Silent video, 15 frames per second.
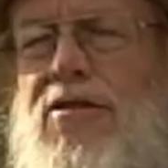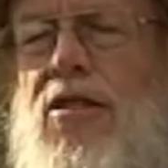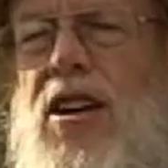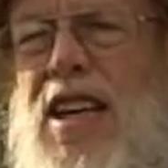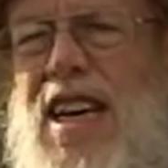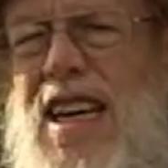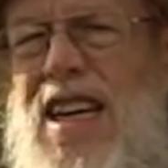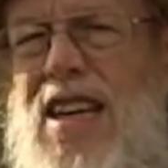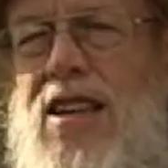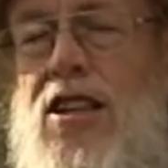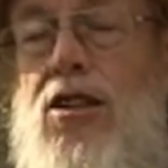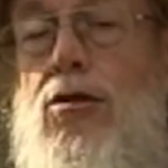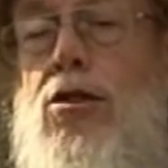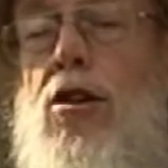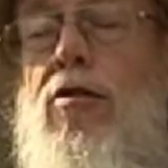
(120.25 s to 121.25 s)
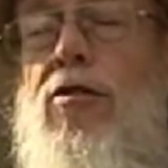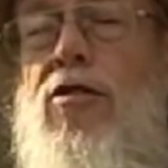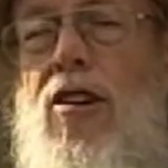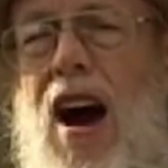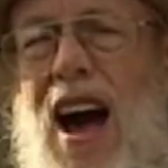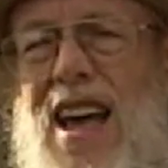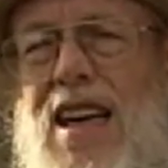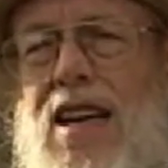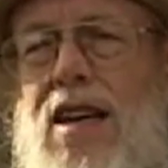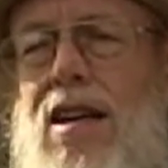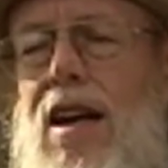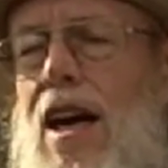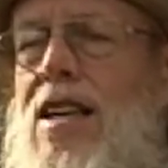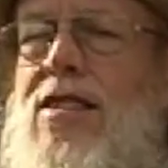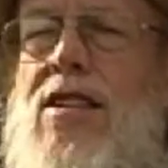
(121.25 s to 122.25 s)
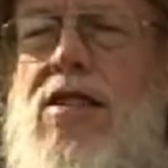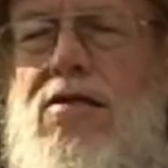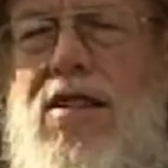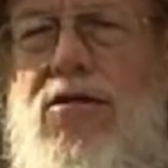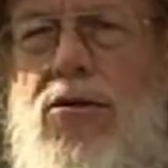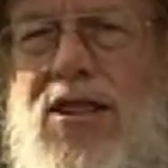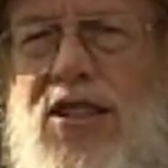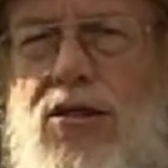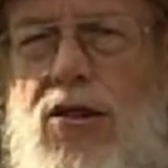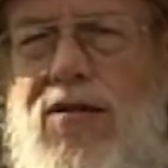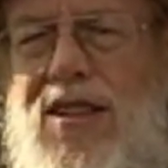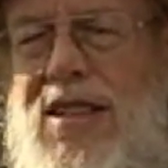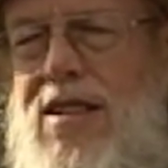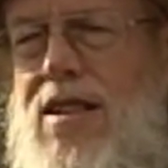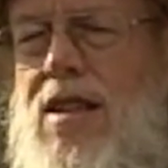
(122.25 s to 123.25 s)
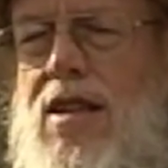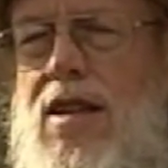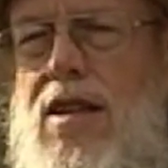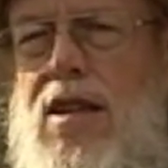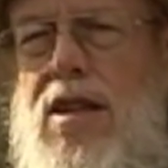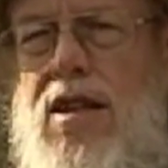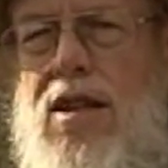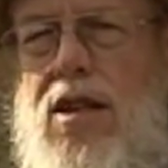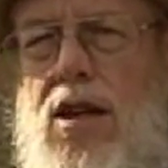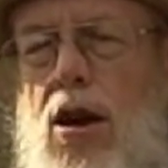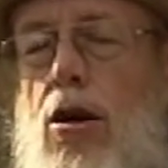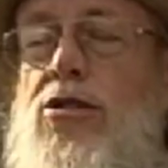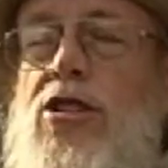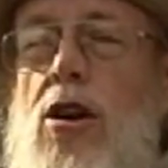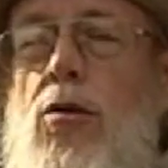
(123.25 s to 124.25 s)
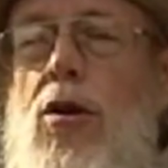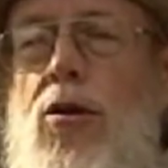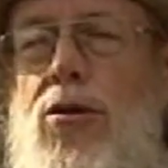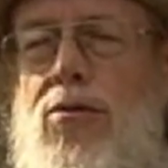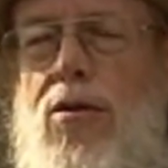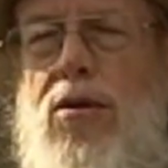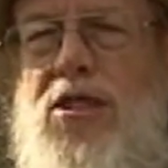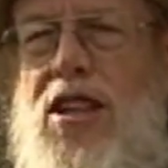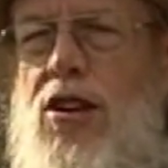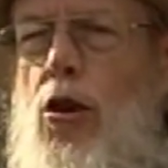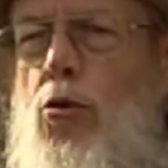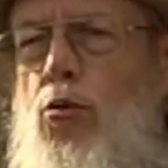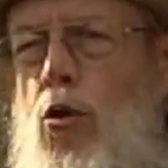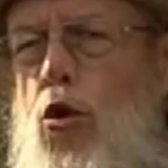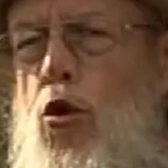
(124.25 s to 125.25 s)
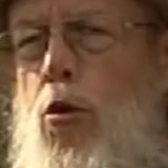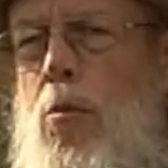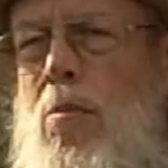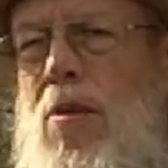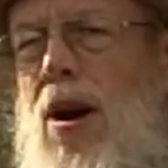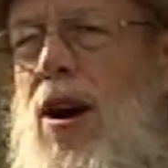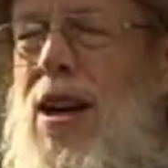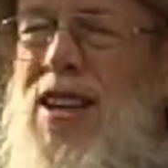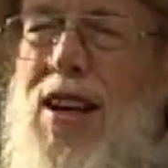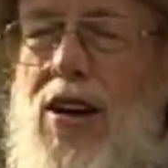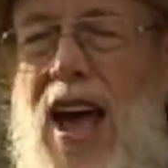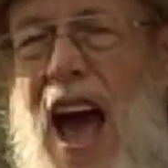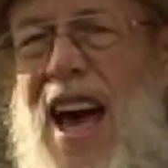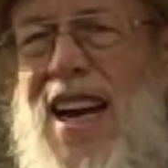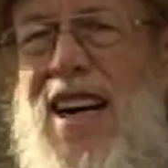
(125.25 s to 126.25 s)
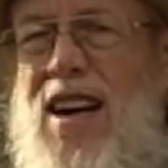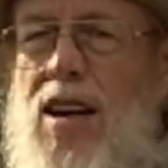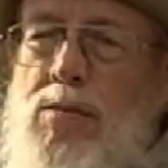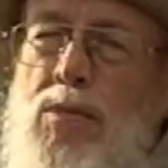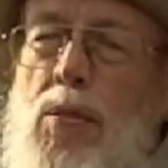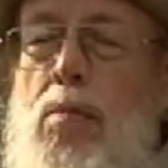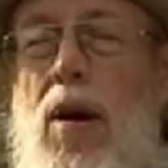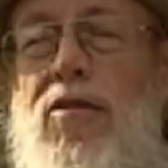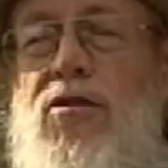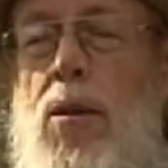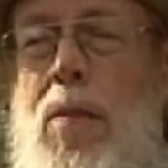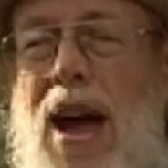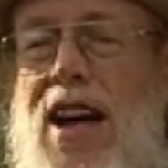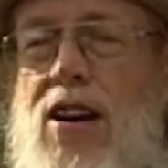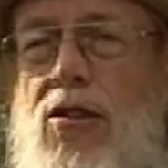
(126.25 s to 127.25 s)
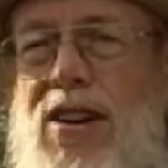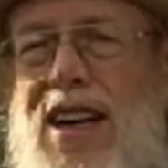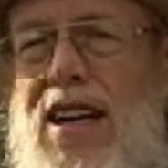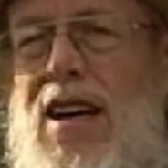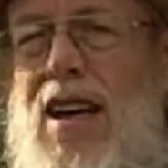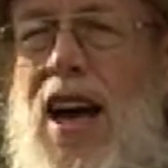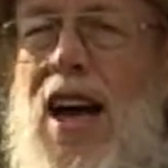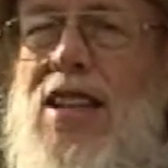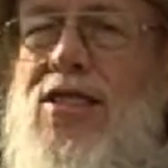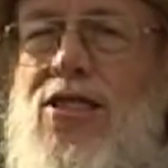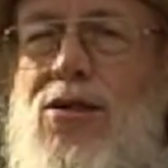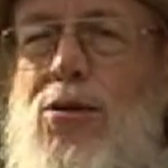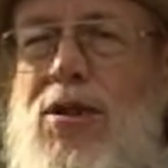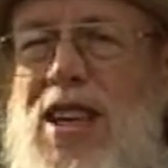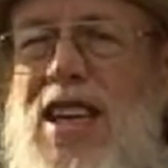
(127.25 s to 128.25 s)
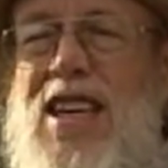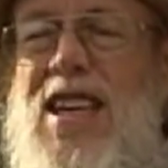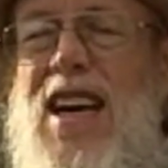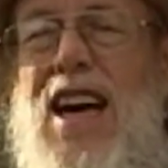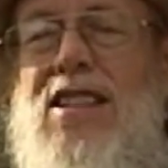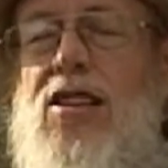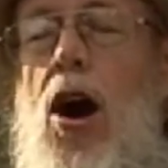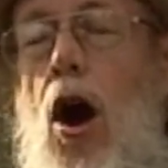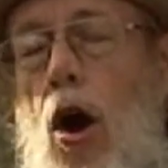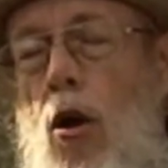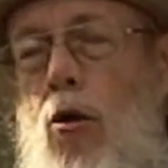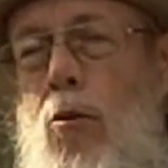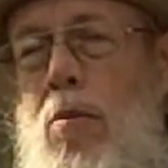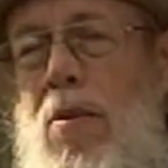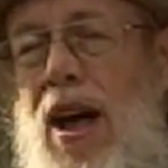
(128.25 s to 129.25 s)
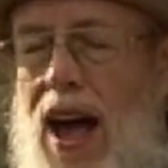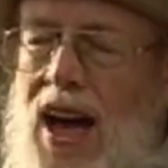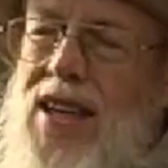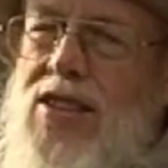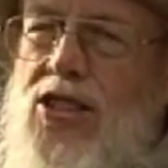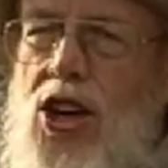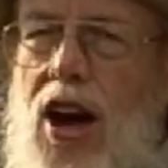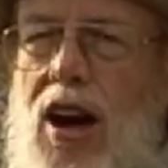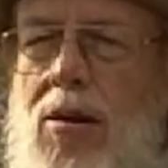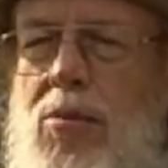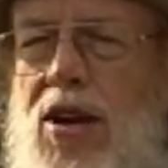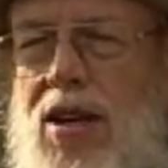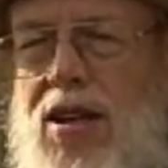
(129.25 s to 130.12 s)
for Kiki to use her flying as a delivery service. Osono throws in a room in the attic above the bakery, and soon Kiki has a home and a job.